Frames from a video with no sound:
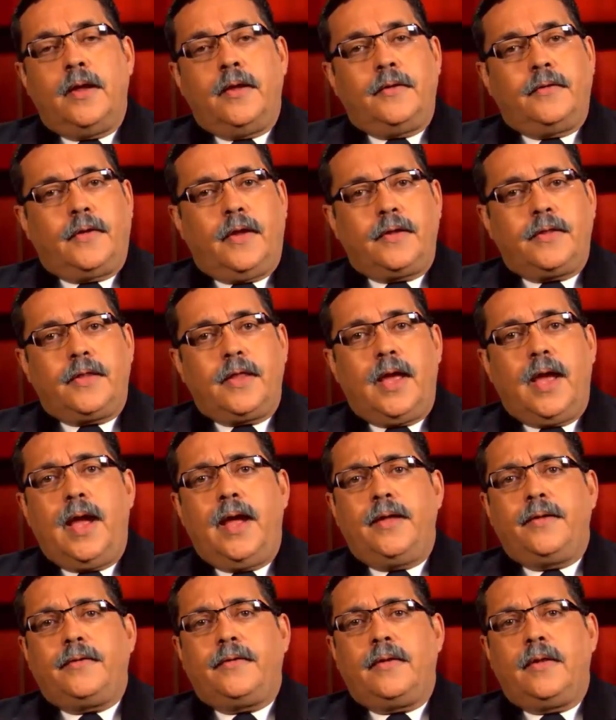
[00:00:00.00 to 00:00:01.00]
such
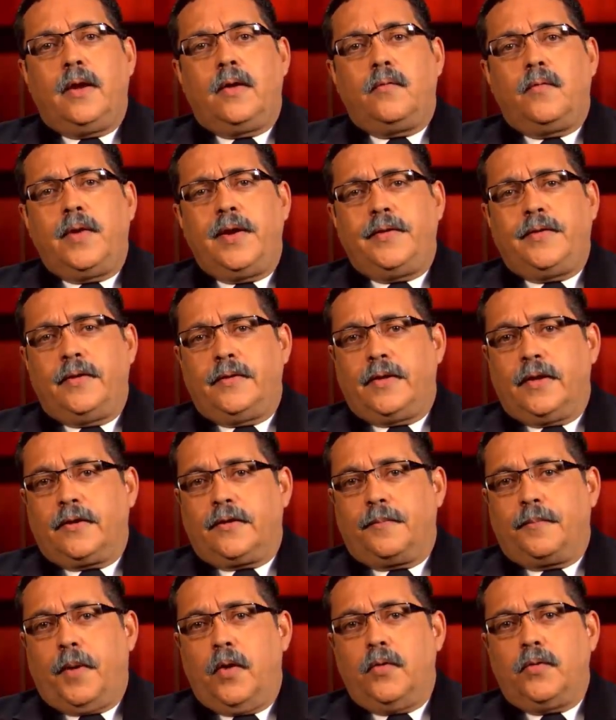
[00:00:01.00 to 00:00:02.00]
as recent
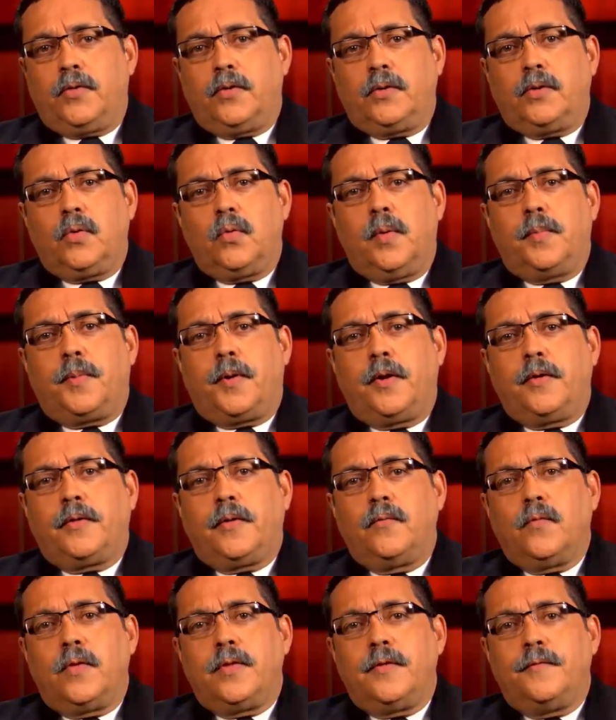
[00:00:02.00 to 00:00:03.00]
exposure to a
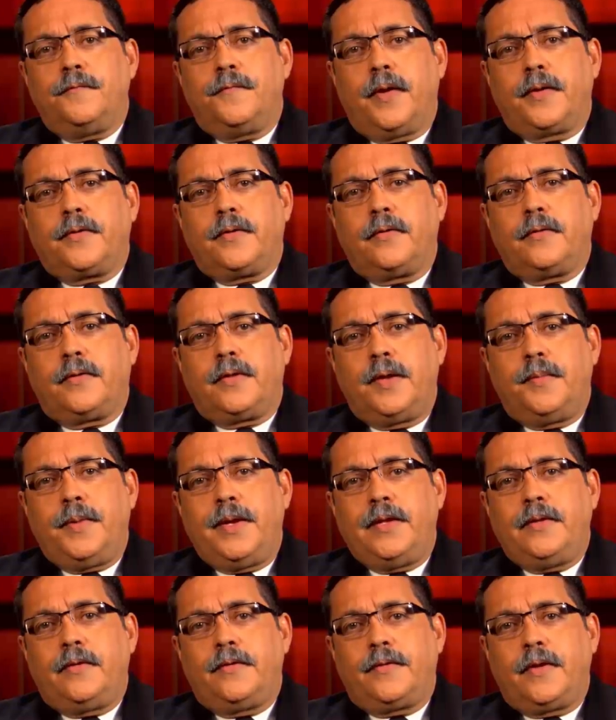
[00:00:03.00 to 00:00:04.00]
person with infectious
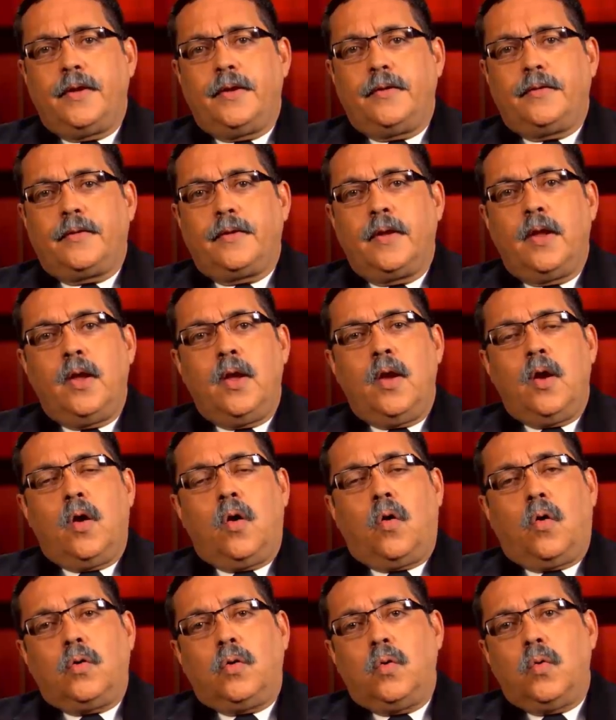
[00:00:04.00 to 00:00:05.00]
TB disease
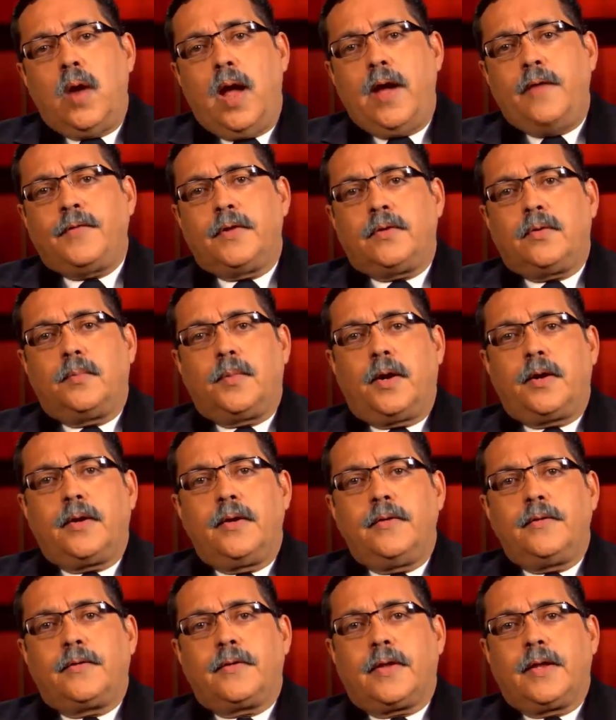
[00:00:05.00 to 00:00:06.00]
or who have a
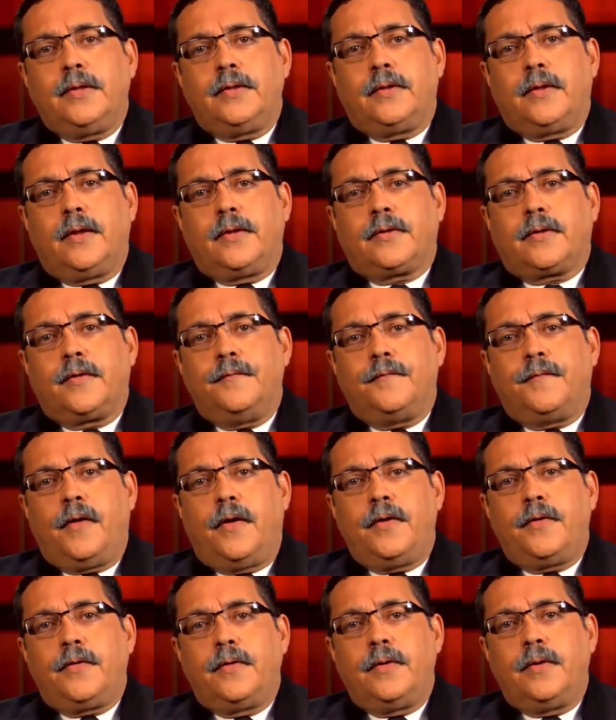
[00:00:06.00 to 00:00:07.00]
tuberculin skin test
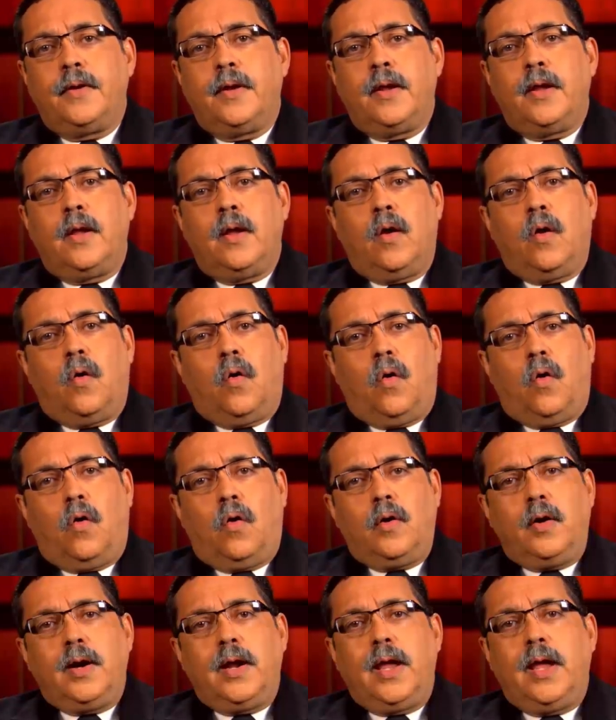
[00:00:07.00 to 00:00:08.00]
conversion
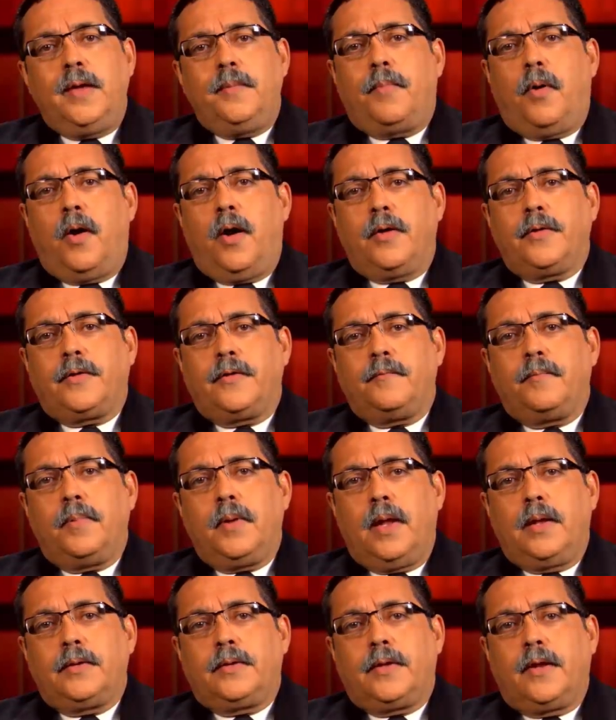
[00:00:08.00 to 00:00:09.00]
or a positive
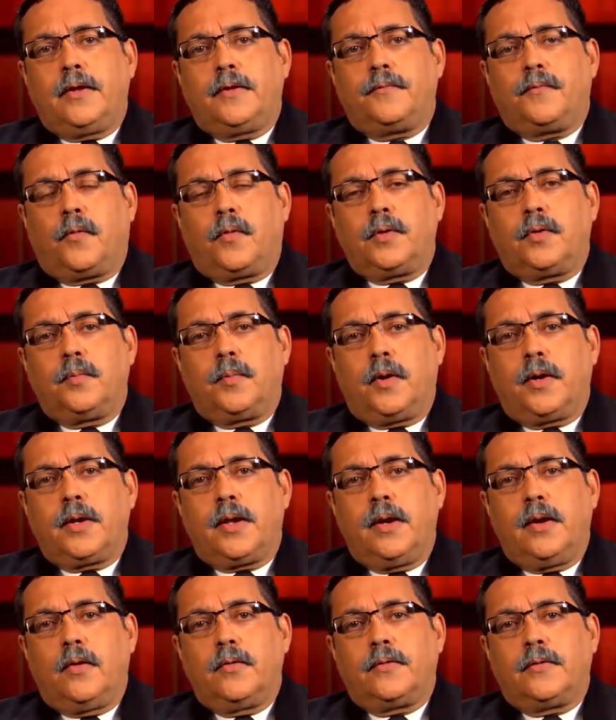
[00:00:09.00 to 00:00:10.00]
blood test for
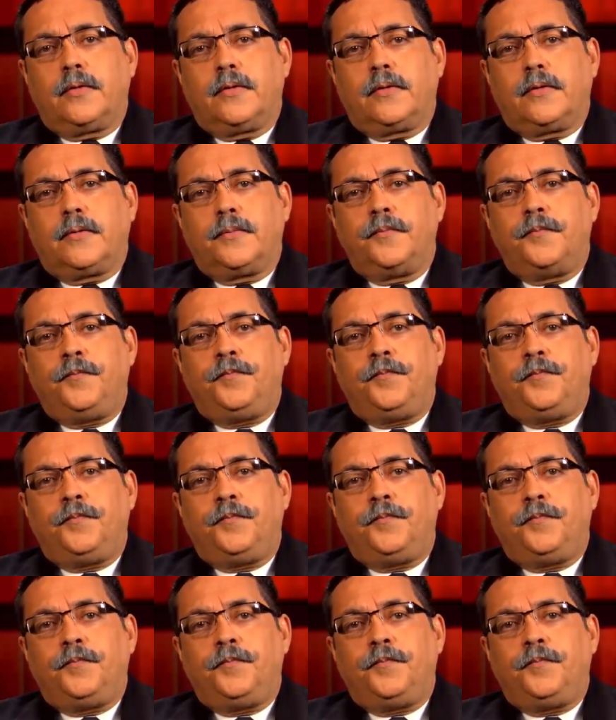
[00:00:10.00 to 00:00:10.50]
tuberculosis.